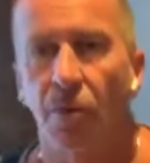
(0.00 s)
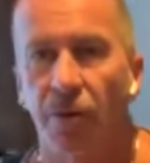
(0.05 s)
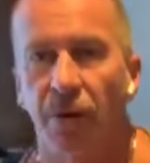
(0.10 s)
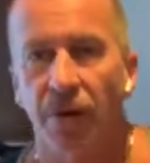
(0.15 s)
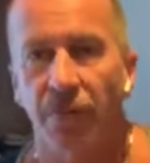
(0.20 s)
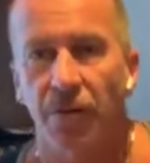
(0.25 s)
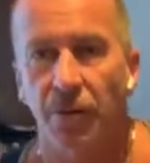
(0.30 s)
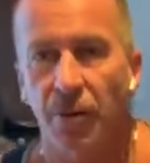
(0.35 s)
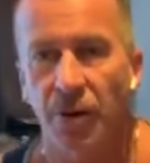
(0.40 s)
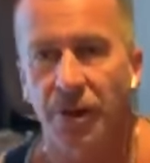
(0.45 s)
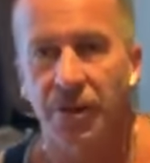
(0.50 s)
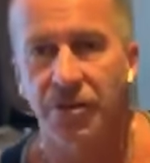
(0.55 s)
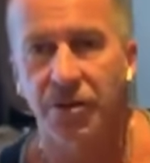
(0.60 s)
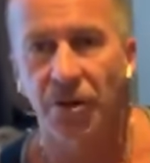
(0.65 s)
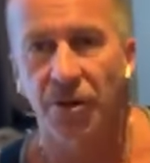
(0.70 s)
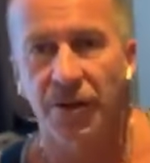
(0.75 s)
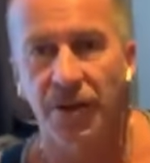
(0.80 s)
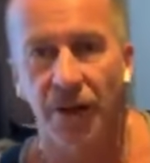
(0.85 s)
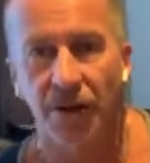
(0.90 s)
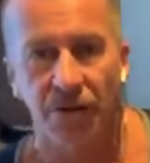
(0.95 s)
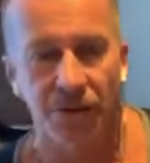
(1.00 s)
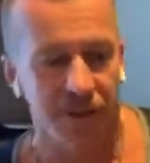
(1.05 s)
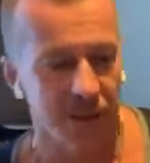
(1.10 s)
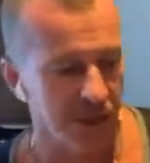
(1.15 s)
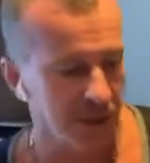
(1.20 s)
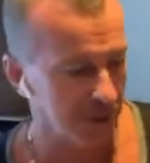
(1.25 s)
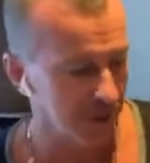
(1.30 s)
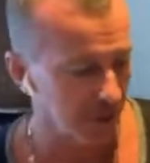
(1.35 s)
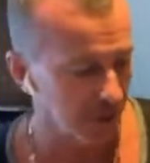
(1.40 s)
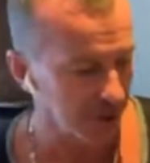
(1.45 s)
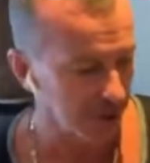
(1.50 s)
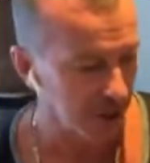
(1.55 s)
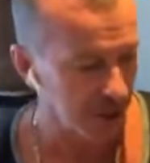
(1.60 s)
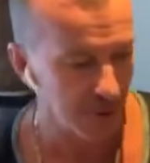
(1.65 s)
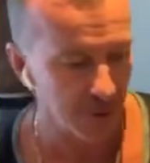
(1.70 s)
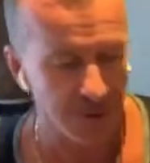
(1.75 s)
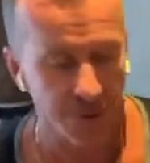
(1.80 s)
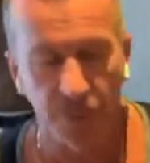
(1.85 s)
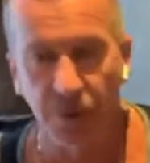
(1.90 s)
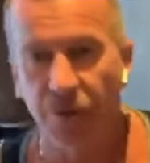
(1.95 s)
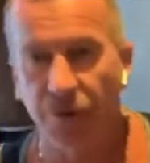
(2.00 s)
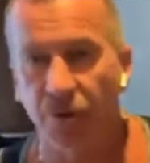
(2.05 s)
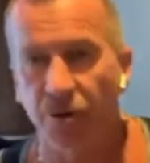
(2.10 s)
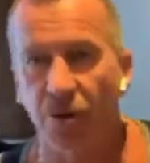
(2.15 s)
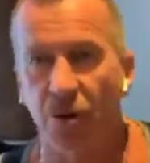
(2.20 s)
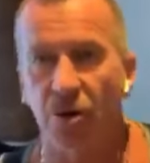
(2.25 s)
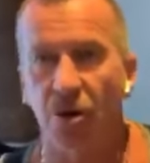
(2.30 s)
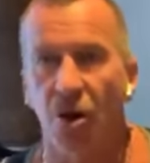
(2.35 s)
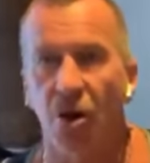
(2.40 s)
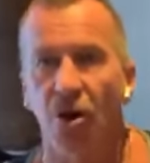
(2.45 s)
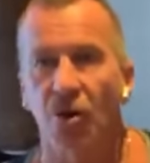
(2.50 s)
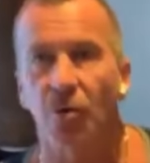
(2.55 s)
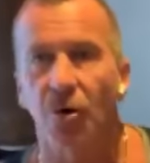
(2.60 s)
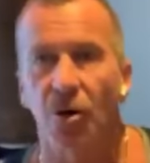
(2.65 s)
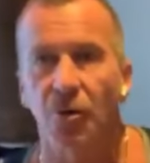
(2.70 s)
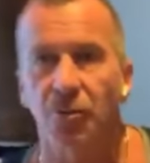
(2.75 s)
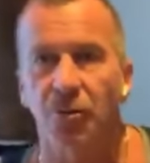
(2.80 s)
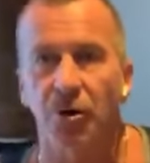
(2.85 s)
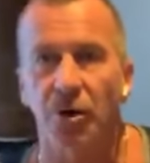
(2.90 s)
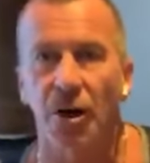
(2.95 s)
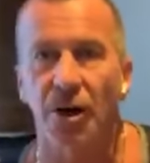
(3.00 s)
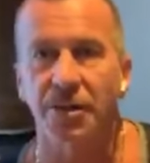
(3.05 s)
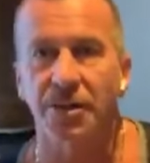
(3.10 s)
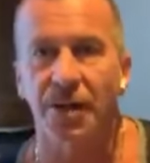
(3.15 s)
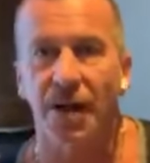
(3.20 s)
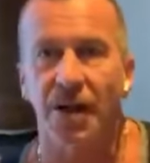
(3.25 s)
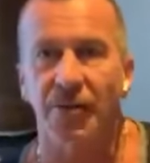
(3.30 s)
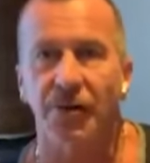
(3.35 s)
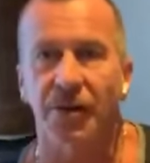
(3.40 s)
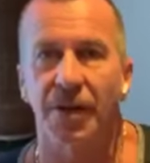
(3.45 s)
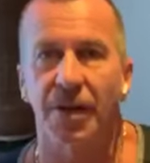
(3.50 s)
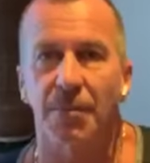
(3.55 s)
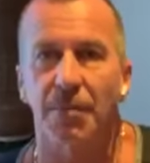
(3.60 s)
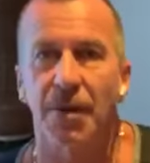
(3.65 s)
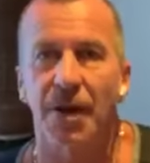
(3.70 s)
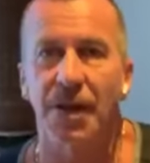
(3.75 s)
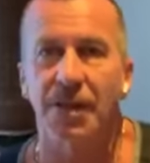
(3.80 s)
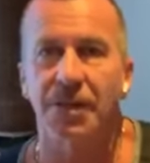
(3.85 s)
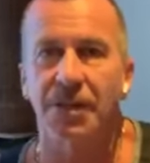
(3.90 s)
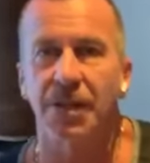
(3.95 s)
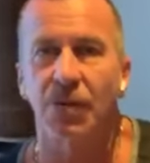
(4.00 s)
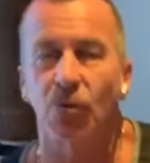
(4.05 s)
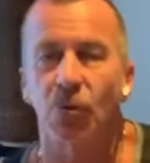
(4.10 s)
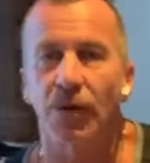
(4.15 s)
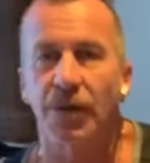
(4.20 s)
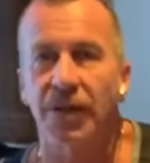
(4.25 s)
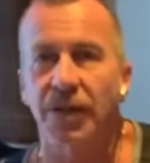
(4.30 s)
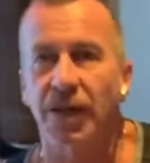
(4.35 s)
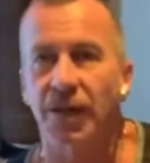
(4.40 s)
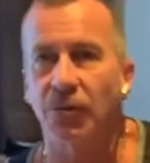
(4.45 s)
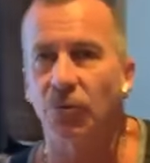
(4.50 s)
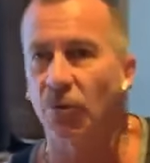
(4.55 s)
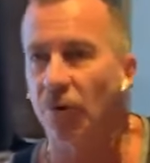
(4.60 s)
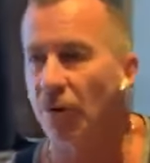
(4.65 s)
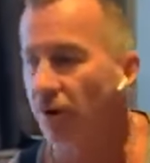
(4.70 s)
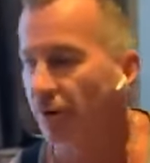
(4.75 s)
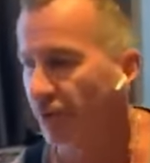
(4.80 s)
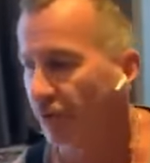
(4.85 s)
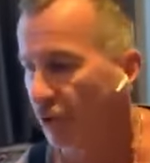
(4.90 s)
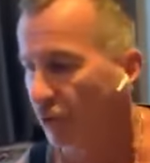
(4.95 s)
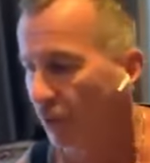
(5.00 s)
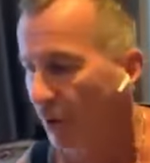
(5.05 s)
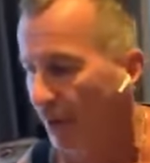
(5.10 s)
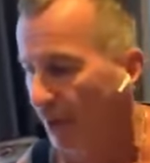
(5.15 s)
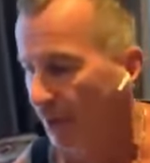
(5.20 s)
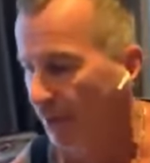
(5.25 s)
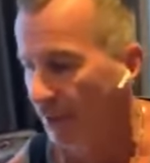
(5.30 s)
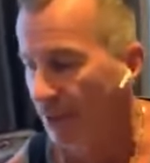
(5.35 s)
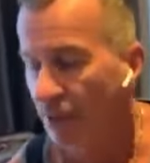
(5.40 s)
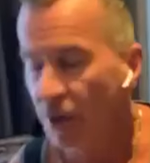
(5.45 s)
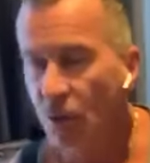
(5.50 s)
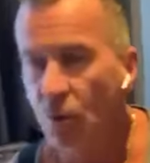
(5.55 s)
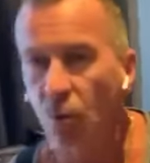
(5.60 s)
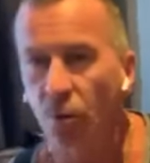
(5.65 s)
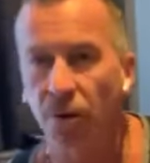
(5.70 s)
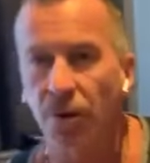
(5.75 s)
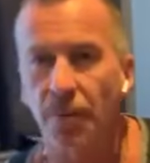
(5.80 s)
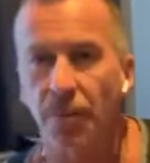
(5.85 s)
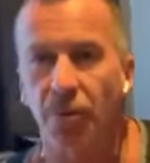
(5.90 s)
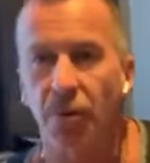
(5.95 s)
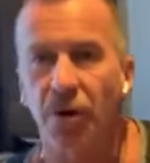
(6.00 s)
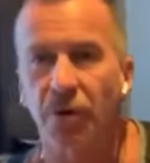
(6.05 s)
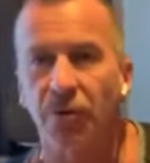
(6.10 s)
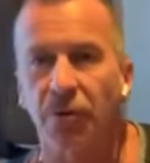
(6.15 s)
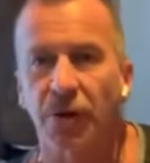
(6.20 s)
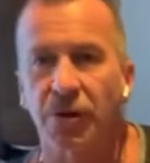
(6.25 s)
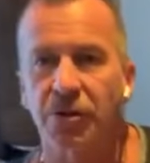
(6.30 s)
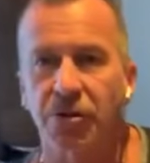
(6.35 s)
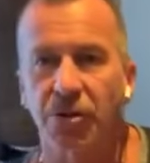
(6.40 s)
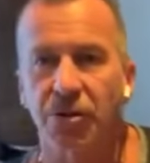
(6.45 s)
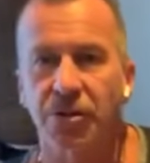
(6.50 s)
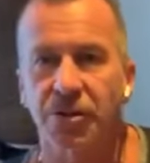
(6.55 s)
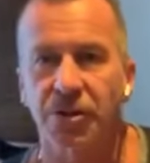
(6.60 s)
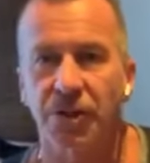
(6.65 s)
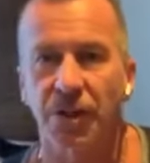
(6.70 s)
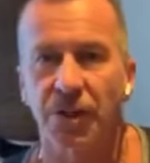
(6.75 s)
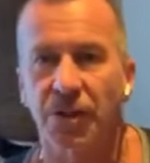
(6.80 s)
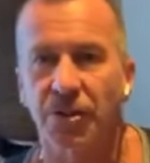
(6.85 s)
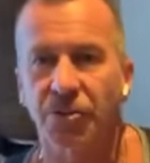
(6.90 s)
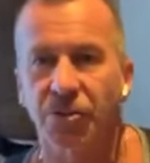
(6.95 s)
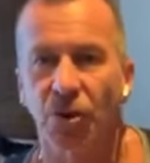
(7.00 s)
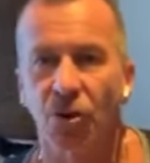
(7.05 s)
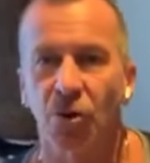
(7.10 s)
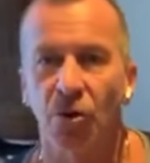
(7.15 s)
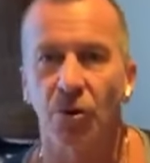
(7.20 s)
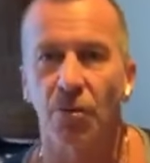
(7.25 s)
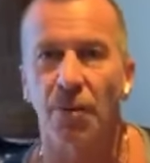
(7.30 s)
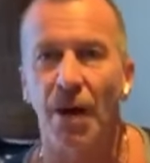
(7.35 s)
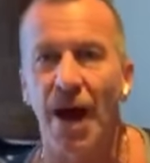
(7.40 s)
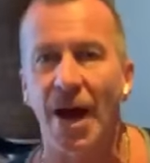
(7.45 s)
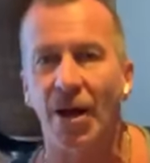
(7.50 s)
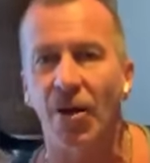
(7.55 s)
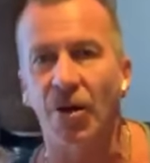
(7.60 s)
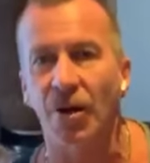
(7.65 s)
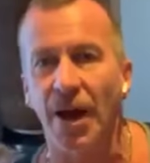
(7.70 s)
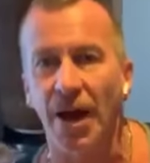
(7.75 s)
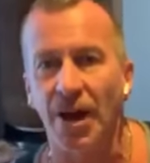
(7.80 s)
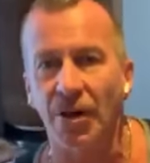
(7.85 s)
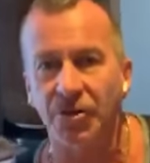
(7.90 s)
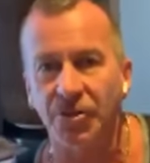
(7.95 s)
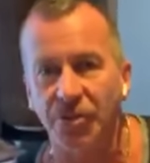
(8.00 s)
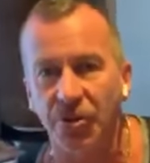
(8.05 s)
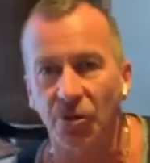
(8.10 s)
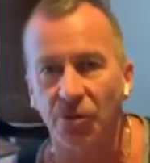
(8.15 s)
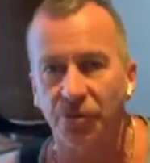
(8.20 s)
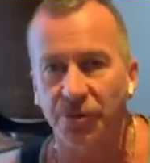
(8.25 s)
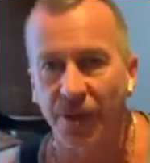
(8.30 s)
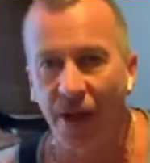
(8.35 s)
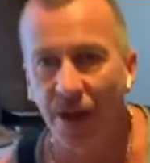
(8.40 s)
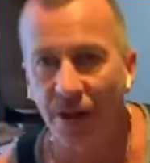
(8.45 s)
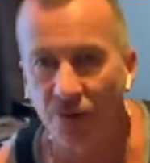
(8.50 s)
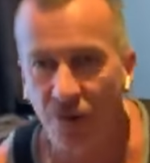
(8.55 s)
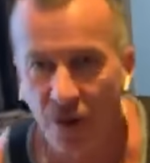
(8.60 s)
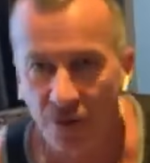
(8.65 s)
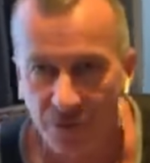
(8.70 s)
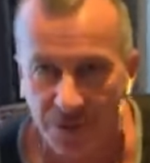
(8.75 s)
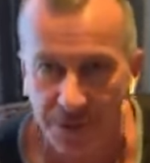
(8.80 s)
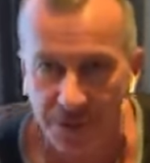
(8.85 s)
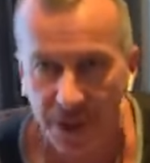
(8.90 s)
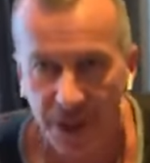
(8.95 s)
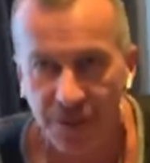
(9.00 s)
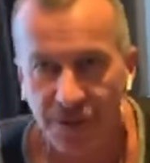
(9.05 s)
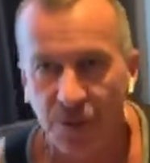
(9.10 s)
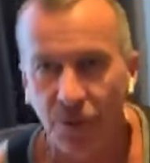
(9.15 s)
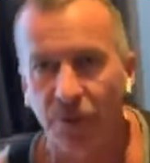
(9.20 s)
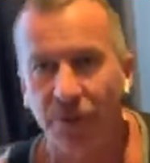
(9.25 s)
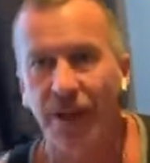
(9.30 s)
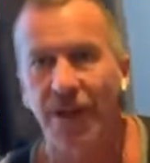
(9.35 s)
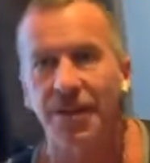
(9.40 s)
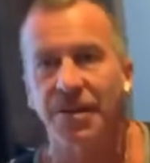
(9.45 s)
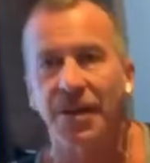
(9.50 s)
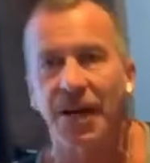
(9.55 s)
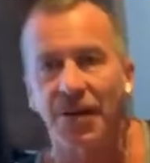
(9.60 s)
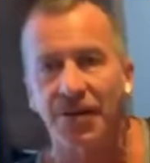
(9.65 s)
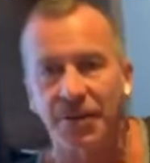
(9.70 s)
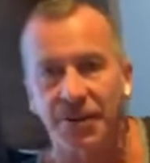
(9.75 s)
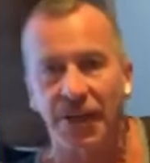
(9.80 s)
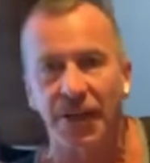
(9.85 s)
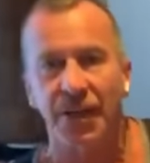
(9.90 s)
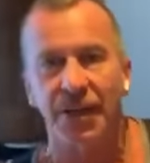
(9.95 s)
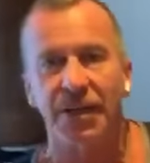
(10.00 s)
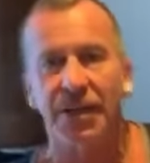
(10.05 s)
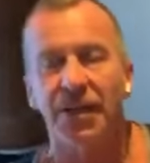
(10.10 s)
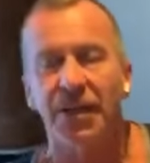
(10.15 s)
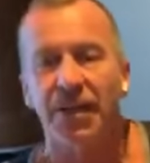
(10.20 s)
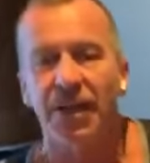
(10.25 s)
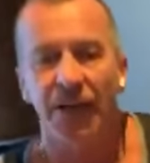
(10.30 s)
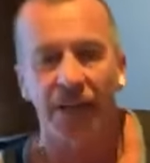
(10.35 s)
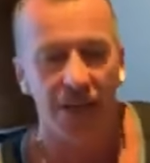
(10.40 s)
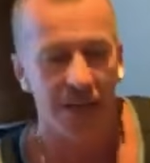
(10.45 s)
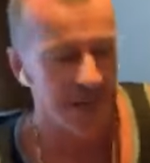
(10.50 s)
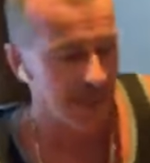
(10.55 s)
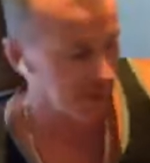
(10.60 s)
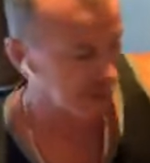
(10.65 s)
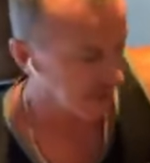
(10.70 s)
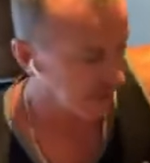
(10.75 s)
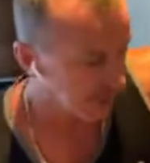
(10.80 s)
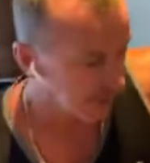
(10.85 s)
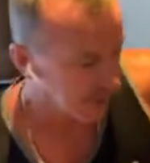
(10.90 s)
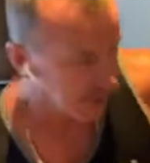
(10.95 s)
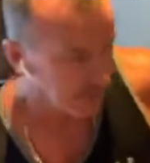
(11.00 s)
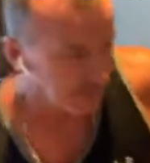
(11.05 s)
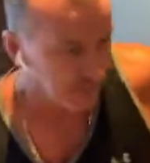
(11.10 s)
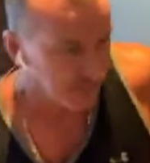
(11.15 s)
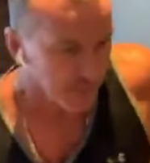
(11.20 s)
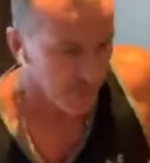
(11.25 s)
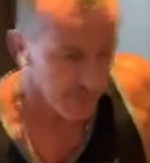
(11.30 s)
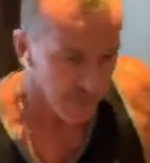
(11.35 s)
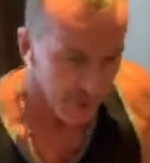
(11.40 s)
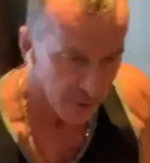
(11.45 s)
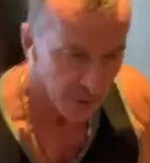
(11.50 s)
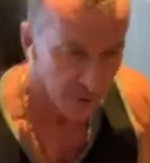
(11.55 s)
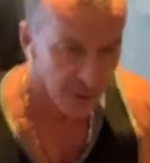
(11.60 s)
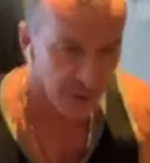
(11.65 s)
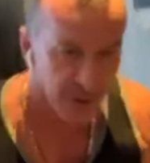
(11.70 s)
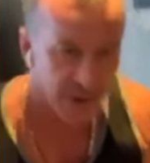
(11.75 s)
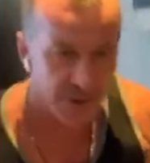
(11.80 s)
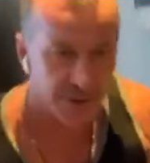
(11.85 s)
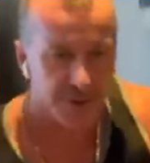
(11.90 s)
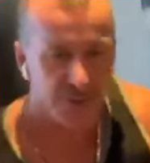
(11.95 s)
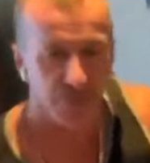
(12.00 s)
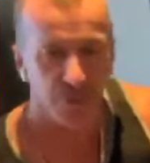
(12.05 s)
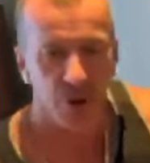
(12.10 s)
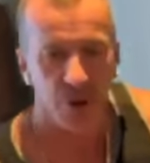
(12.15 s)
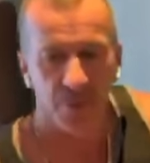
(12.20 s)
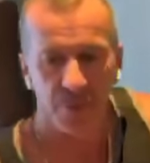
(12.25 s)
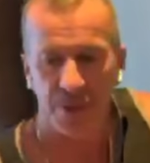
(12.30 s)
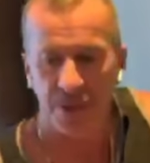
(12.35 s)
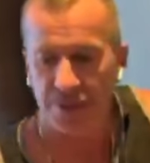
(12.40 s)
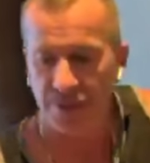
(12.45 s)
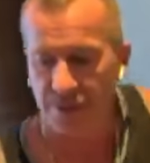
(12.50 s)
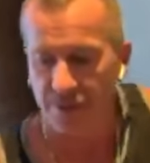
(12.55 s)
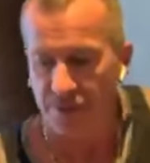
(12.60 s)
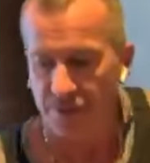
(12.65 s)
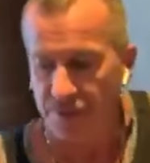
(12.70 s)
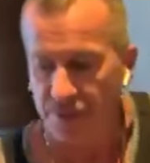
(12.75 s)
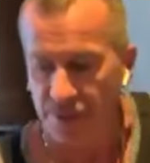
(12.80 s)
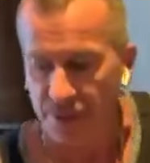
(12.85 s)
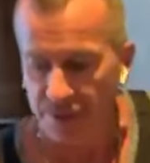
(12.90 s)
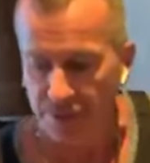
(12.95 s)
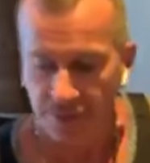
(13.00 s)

Morning everybody, Tony Harris here, TonyHarrisMentoring.com. Hope you guys are having an amazing weekend wherever you are. Want to briefly just circle back on our self-doubt conversation we had the other day, and had some comments and